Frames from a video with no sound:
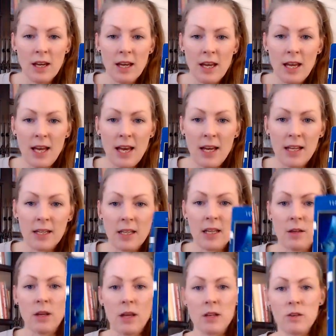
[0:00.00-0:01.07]
And
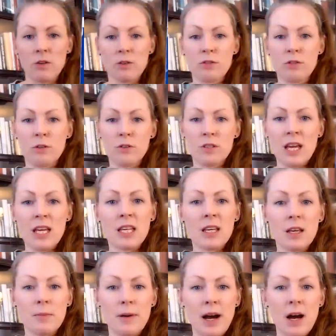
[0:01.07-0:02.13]
you're sort of taking
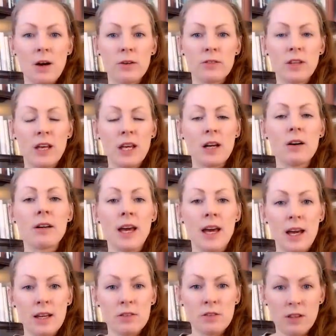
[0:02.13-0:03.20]
about saying,
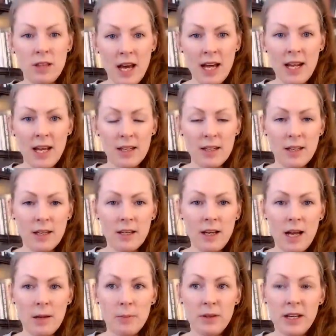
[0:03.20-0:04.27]
okay, so that ended.
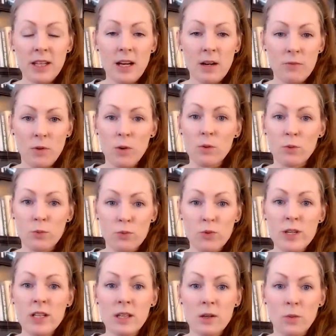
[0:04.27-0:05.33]
I played that role
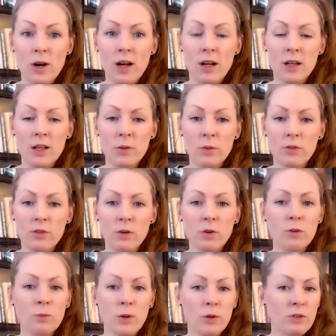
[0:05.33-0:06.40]
really well. It was
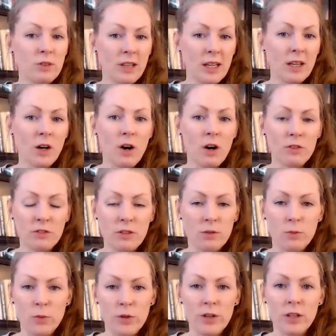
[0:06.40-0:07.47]
almost like Oscar
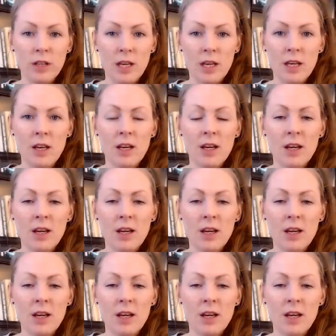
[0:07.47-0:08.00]
worthy.